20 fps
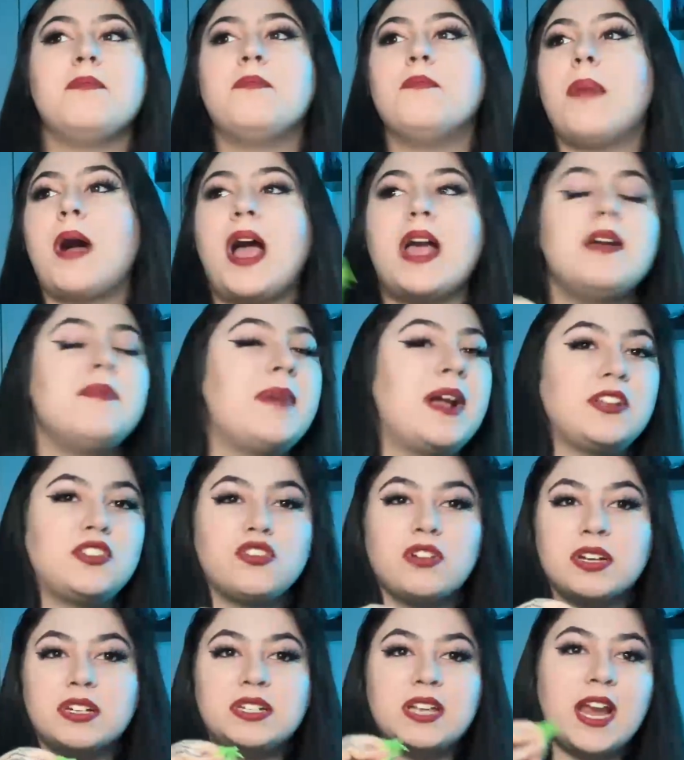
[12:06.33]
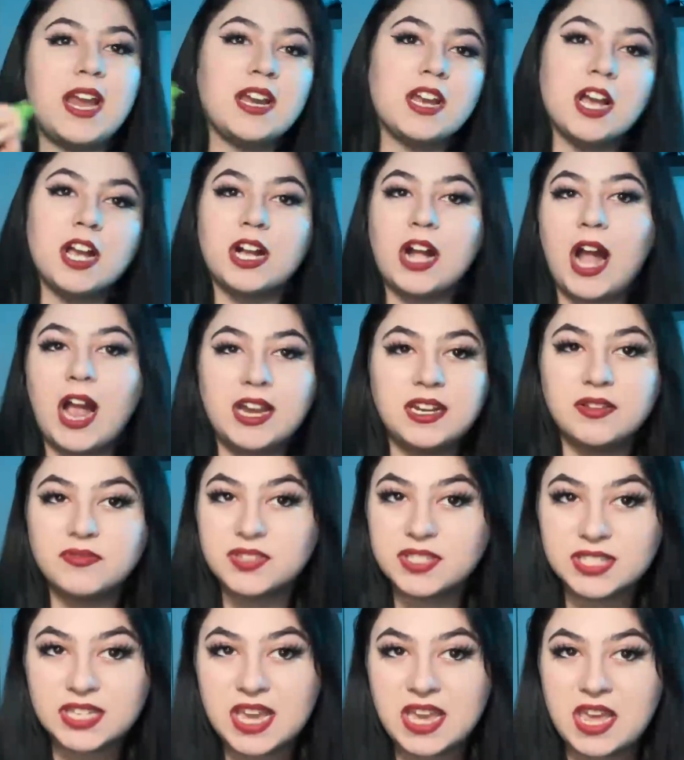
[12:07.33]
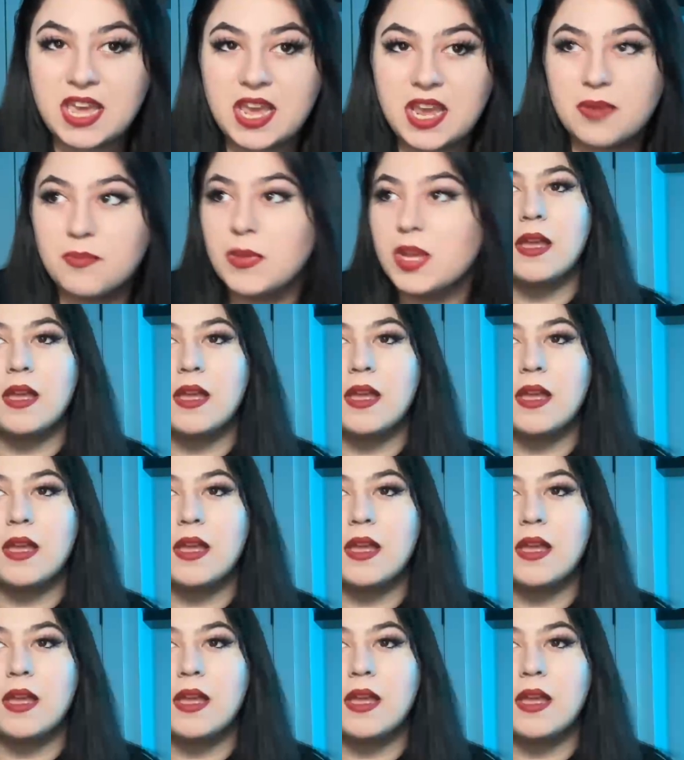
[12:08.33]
biometric data kind of scheme.